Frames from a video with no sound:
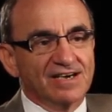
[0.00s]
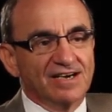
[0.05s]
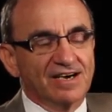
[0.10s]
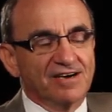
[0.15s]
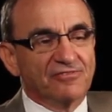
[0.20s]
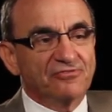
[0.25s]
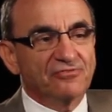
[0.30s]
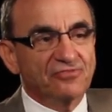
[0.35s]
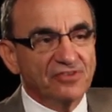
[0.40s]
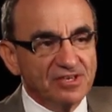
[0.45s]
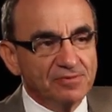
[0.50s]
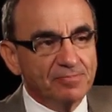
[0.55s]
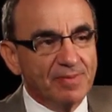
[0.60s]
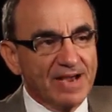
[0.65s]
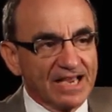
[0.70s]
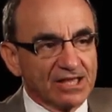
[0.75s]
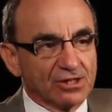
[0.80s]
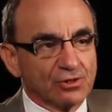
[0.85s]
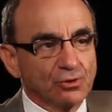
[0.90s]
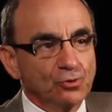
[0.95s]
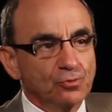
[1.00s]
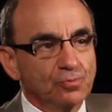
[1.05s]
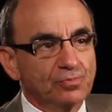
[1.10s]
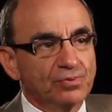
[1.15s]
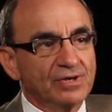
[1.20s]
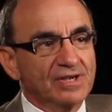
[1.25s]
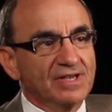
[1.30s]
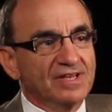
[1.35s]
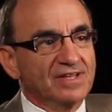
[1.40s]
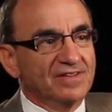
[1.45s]
feedback loop
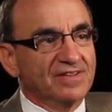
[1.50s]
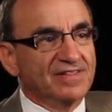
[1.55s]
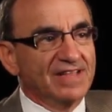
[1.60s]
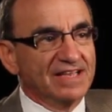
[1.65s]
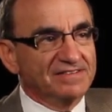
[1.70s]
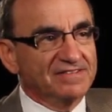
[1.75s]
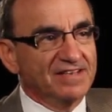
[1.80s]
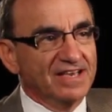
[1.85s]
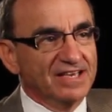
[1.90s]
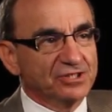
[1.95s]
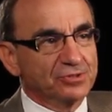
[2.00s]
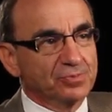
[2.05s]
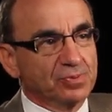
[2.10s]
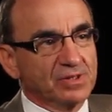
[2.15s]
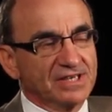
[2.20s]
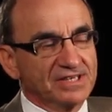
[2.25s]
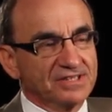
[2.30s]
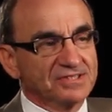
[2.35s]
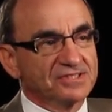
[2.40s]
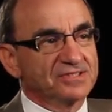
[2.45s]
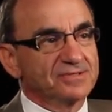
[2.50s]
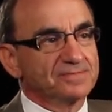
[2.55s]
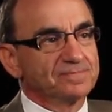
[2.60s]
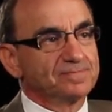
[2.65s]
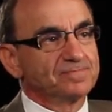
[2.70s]
that takes place.